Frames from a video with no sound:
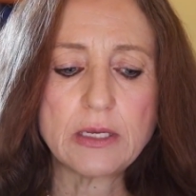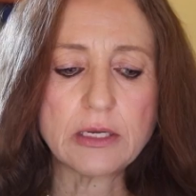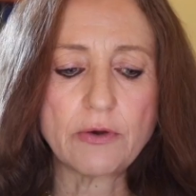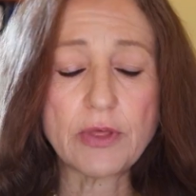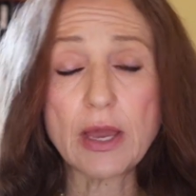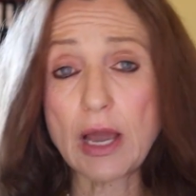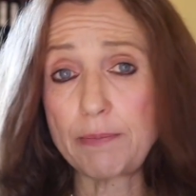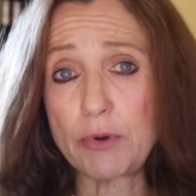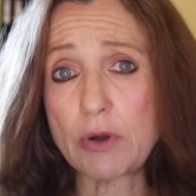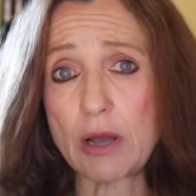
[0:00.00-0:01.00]
Now the
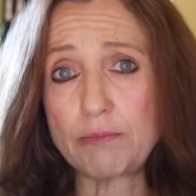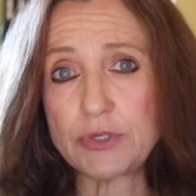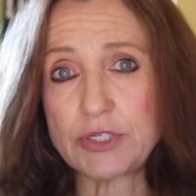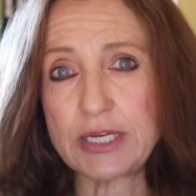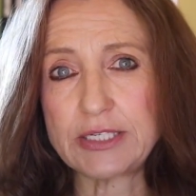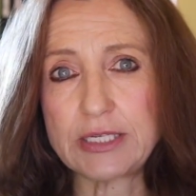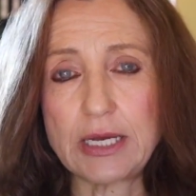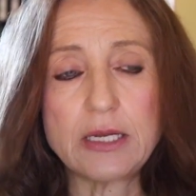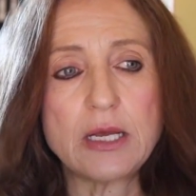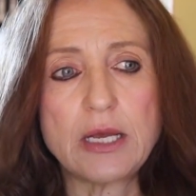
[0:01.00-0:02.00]
hippocampus, I said,